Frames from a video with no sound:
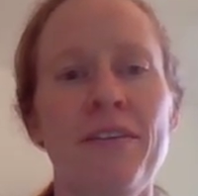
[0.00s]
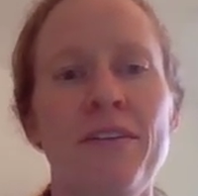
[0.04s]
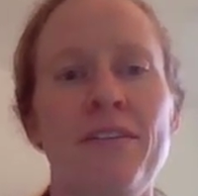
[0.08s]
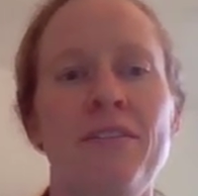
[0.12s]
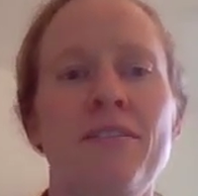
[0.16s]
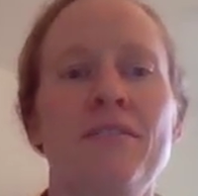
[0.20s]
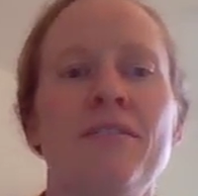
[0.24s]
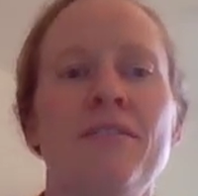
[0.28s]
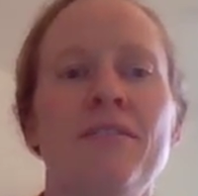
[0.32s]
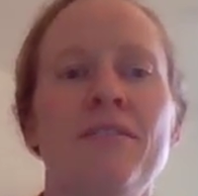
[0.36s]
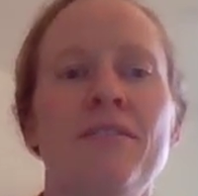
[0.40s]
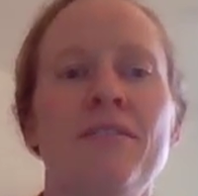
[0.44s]
The
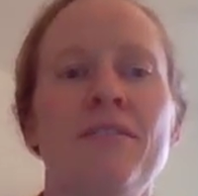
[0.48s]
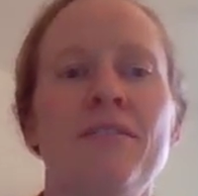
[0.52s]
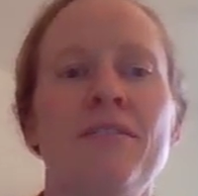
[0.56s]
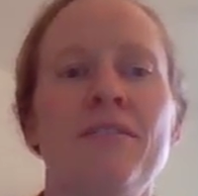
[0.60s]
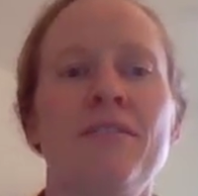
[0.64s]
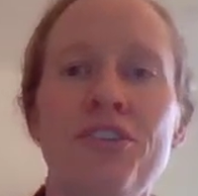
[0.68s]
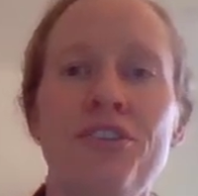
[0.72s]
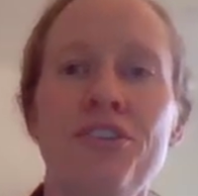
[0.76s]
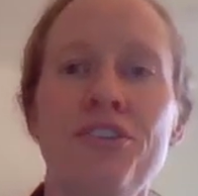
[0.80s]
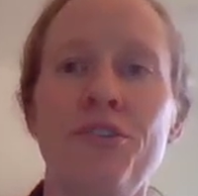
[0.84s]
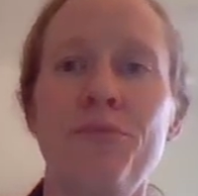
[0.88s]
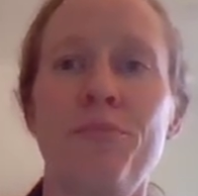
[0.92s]

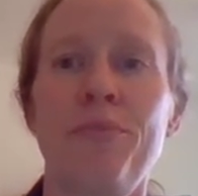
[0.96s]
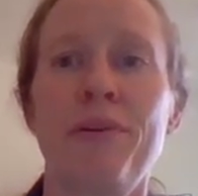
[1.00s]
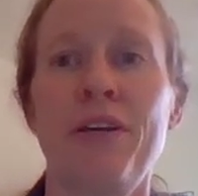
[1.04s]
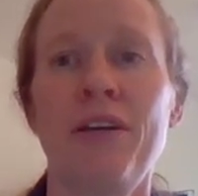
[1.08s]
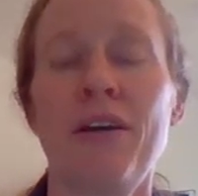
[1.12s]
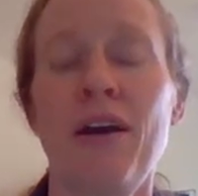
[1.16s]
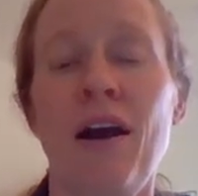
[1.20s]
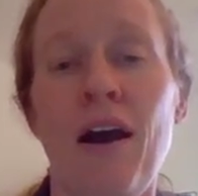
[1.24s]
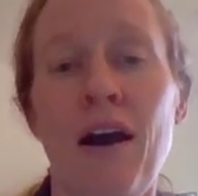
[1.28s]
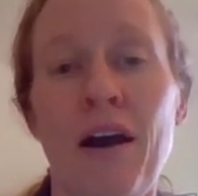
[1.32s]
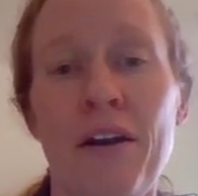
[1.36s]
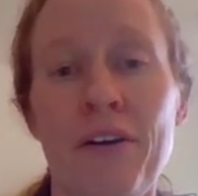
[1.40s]
discussion should
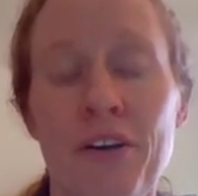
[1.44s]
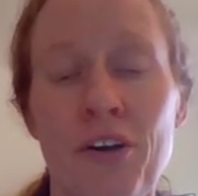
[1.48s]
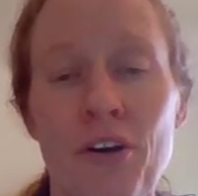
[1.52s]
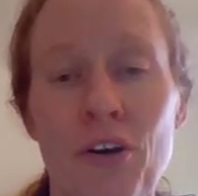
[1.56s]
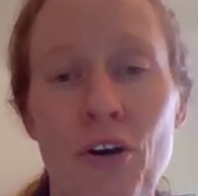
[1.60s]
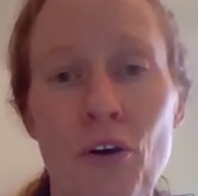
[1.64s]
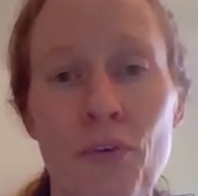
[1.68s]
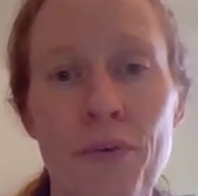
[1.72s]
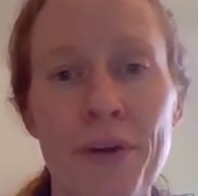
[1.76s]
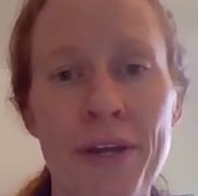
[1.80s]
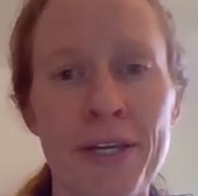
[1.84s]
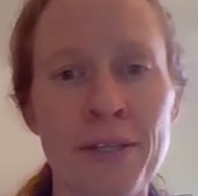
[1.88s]
be
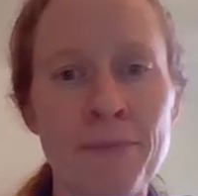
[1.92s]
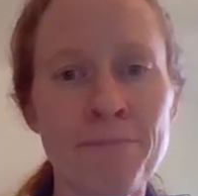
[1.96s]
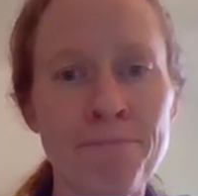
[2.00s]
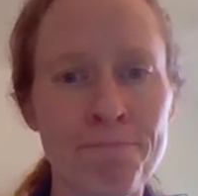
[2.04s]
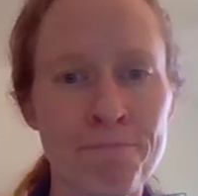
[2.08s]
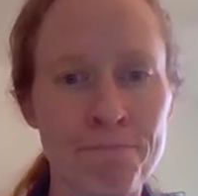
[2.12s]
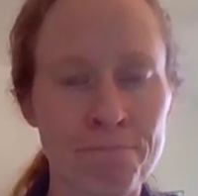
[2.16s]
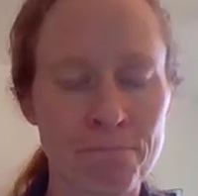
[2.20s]
ongoing.